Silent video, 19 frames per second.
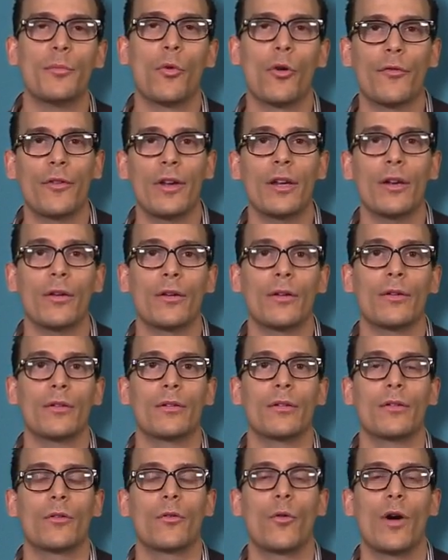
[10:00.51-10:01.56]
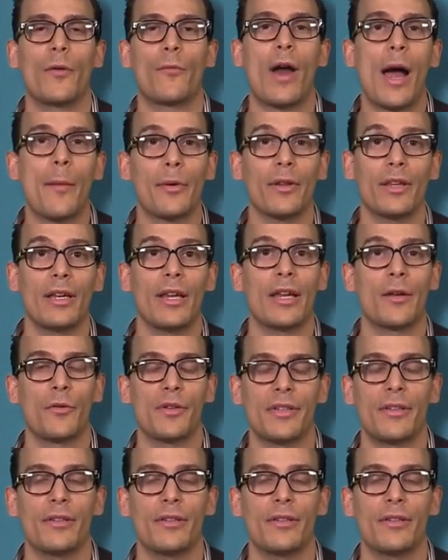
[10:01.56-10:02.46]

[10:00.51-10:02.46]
morphine quite rapidly,